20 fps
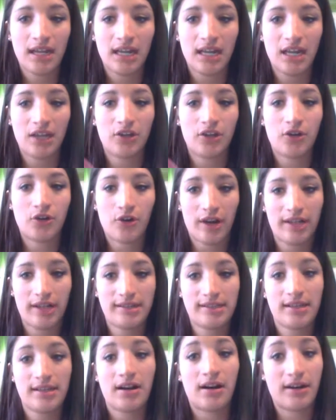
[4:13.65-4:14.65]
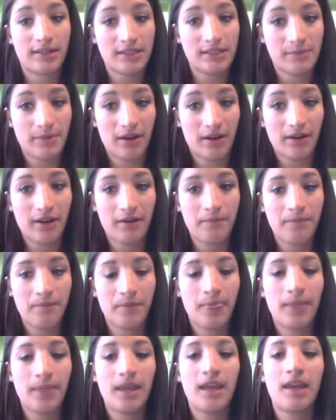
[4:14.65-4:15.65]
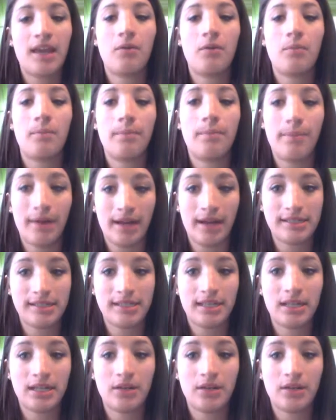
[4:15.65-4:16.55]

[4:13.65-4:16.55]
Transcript: in your grains that aren't sprouted. But